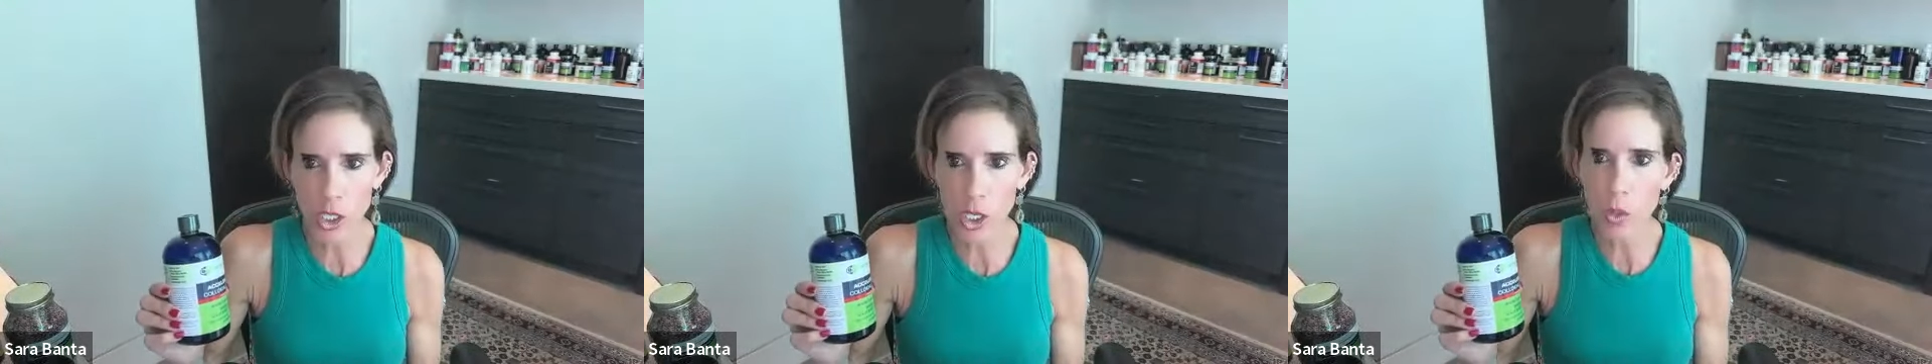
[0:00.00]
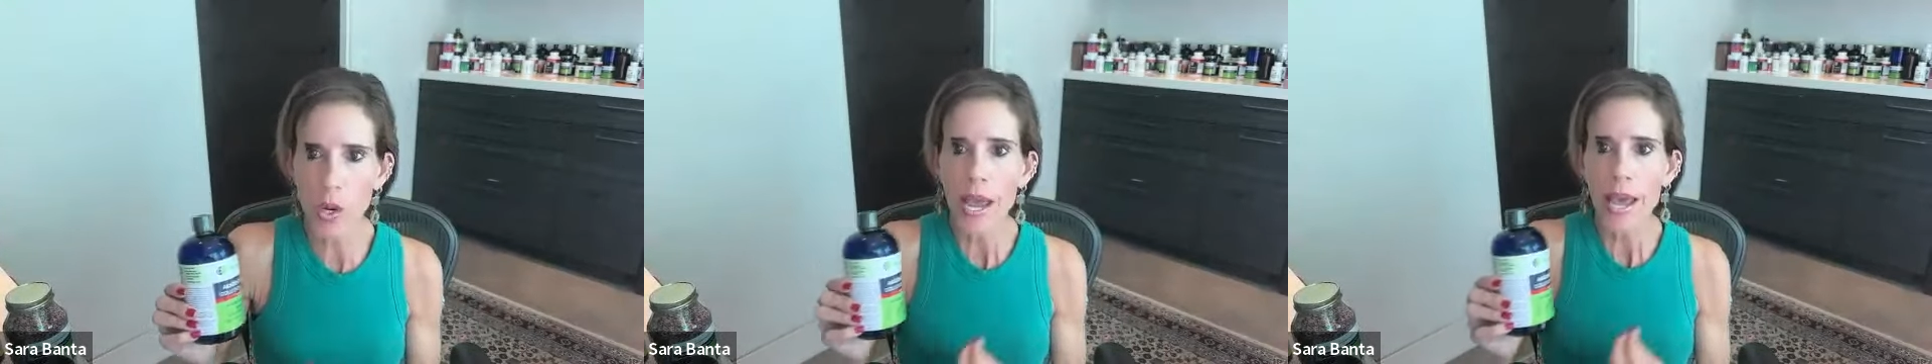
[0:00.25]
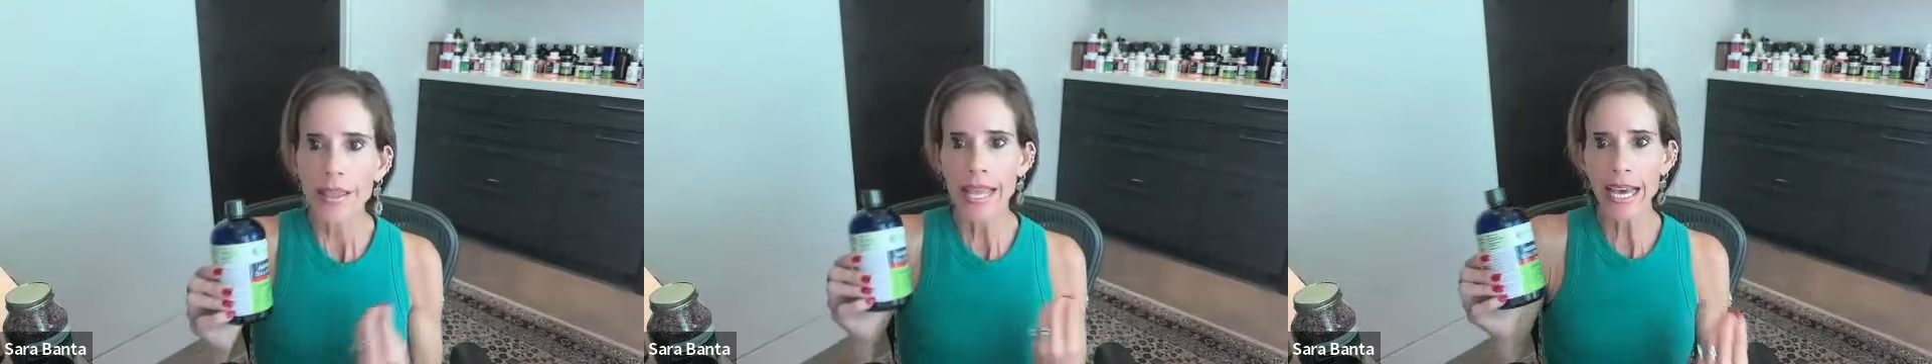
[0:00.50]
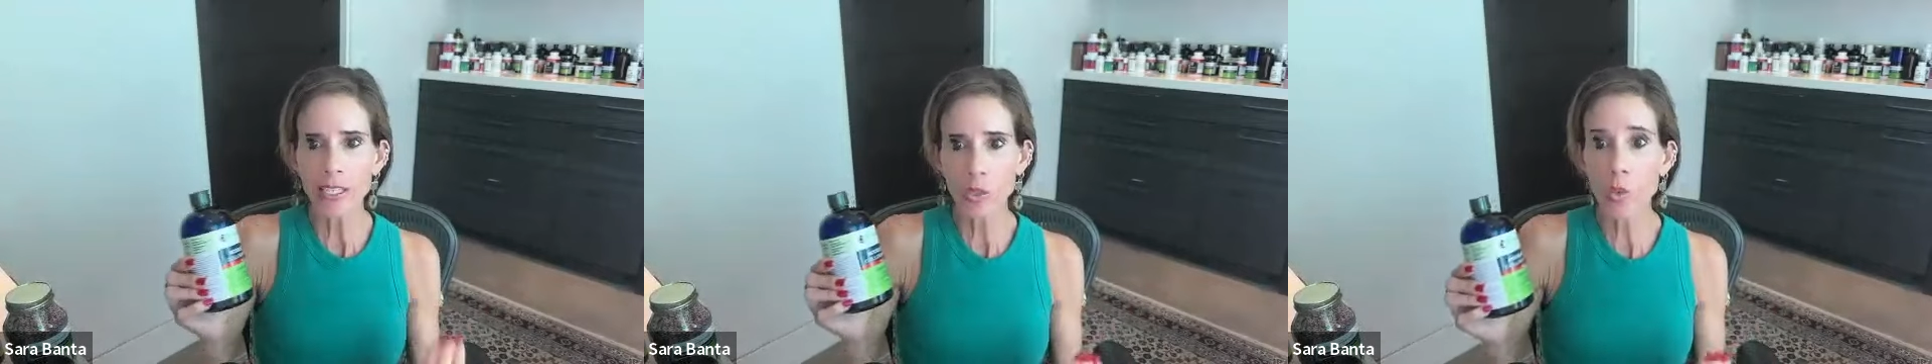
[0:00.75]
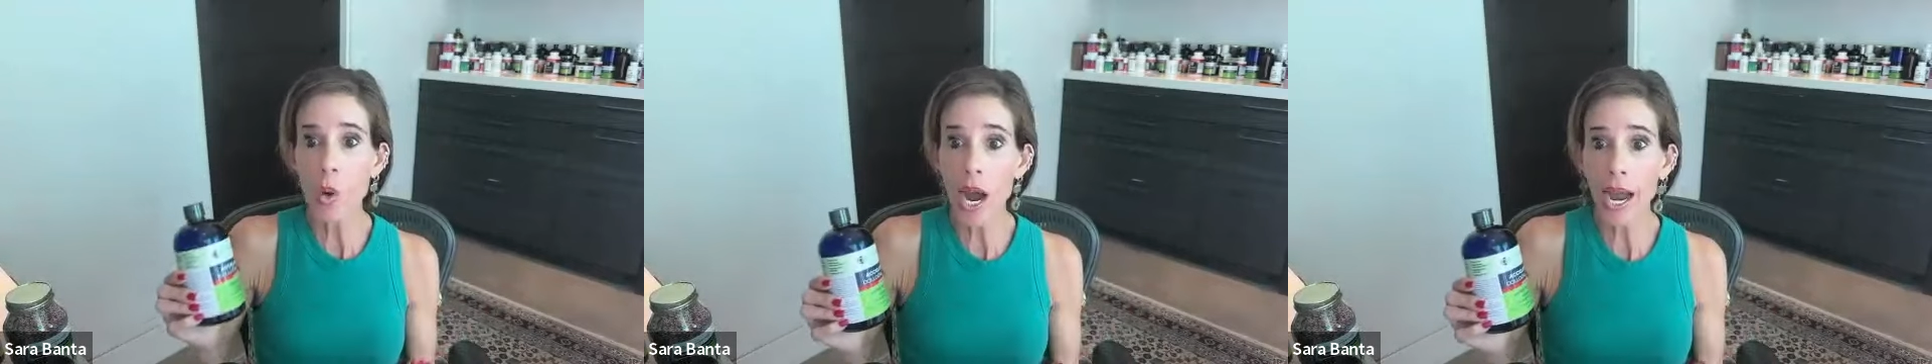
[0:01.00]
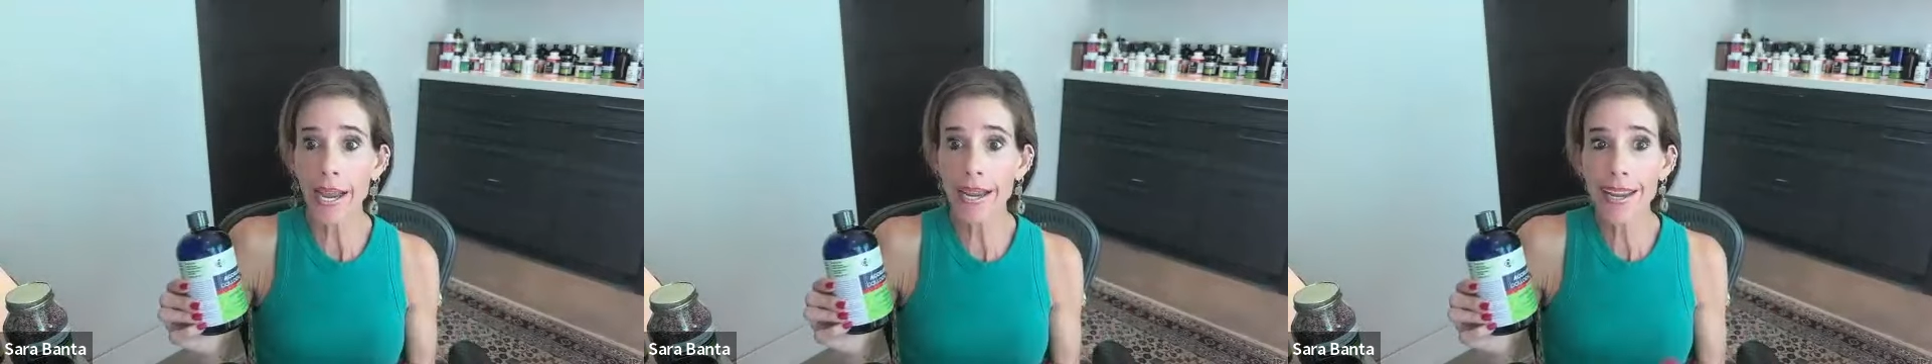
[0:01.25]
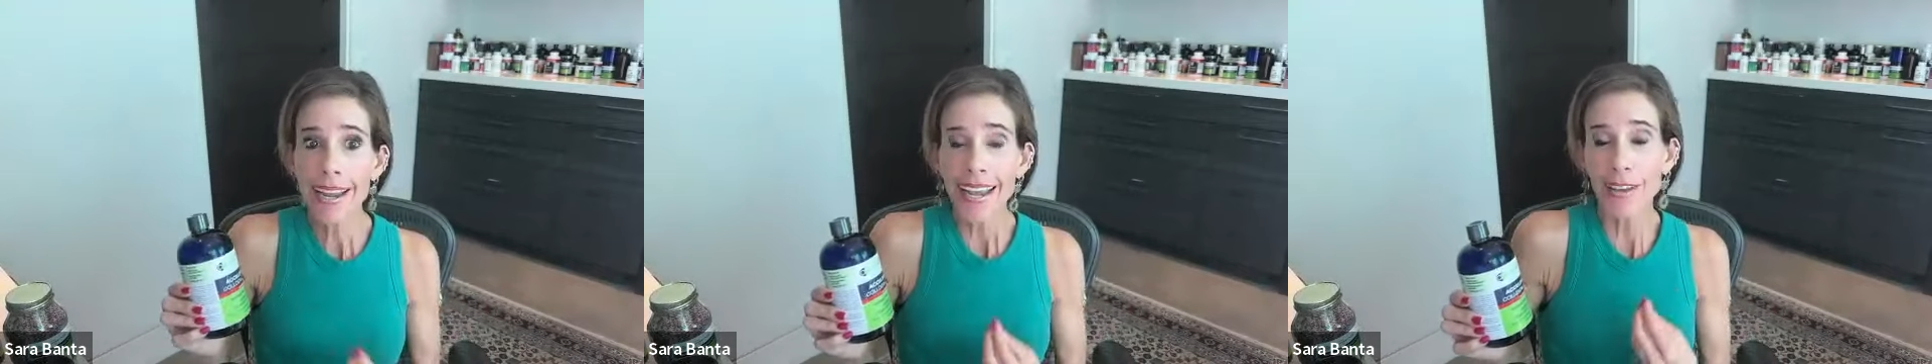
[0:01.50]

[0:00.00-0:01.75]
So that's why